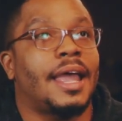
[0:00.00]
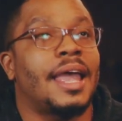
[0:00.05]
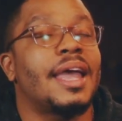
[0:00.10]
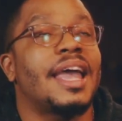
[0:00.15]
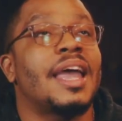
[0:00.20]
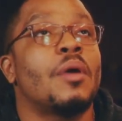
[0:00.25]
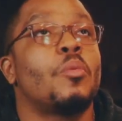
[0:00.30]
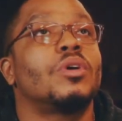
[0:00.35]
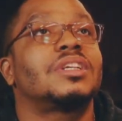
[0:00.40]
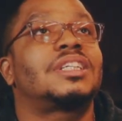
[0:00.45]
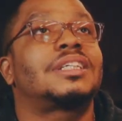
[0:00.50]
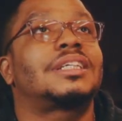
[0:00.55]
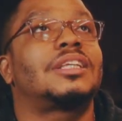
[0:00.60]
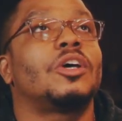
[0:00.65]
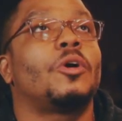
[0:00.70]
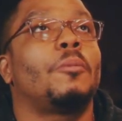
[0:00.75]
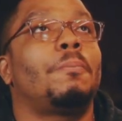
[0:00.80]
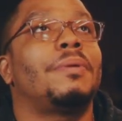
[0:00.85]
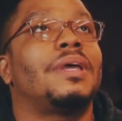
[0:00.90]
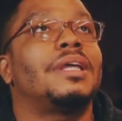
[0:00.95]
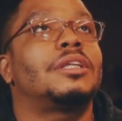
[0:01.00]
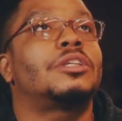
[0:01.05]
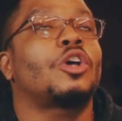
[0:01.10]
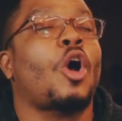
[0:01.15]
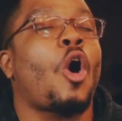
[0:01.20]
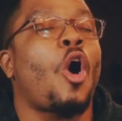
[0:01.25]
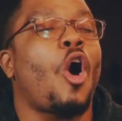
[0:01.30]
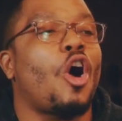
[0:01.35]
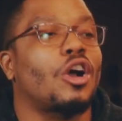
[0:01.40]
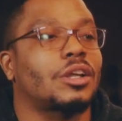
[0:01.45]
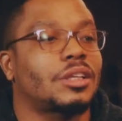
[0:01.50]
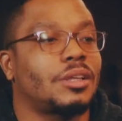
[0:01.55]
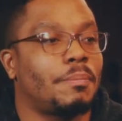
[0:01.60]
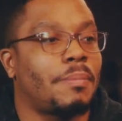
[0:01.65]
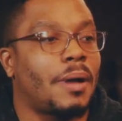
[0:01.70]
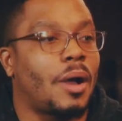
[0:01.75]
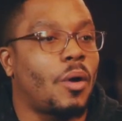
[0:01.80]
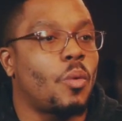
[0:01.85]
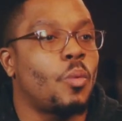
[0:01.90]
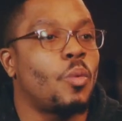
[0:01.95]
it would still be talked
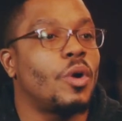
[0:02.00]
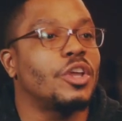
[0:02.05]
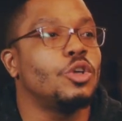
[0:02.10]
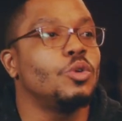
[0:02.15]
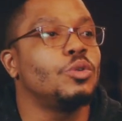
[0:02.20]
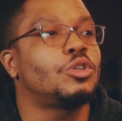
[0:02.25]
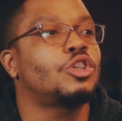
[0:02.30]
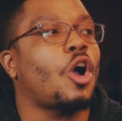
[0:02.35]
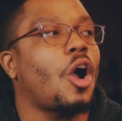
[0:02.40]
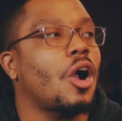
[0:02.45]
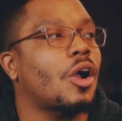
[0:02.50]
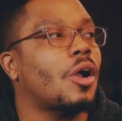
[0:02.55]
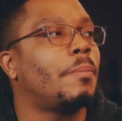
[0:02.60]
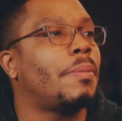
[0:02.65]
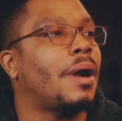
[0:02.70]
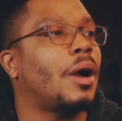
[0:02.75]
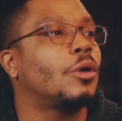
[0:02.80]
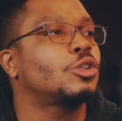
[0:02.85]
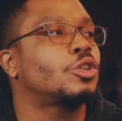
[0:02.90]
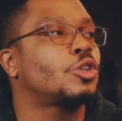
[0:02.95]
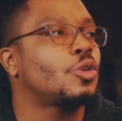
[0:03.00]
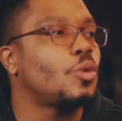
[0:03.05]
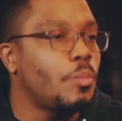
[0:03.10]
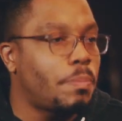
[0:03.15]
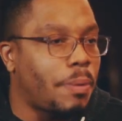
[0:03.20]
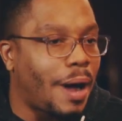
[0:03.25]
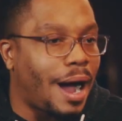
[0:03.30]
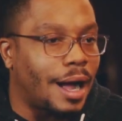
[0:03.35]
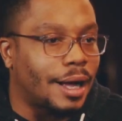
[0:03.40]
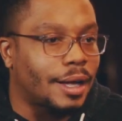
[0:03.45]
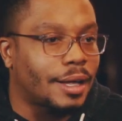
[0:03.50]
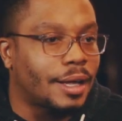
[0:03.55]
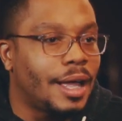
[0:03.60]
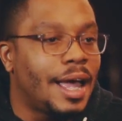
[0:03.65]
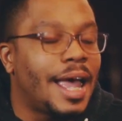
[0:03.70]
about when you talk about Tupac.